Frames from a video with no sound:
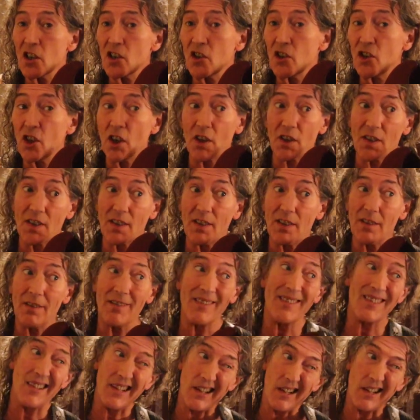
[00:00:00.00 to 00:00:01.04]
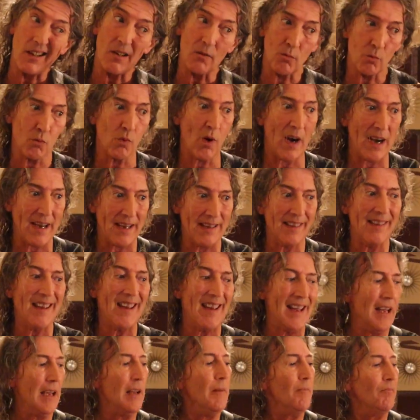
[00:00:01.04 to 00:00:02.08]
just right
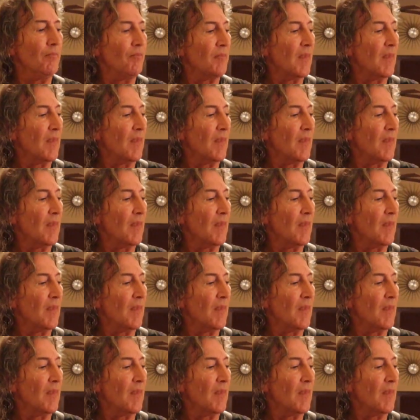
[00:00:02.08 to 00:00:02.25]
there.